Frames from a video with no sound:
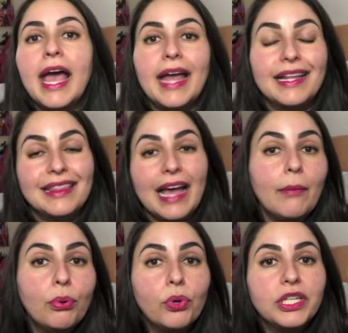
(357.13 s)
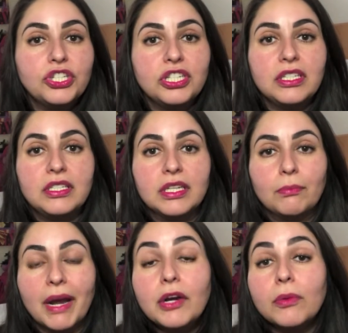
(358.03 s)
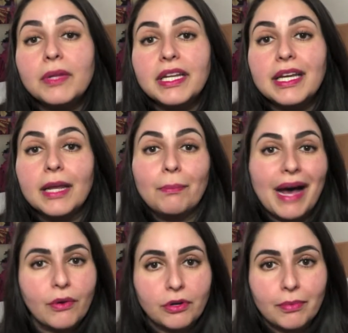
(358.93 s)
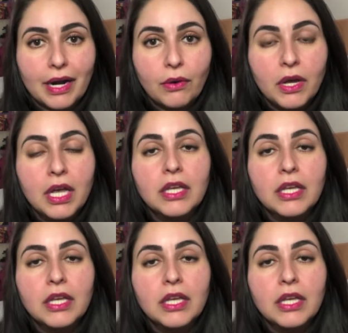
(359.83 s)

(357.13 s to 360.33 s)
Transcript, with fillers: And at that point, she did microblading and powder brow.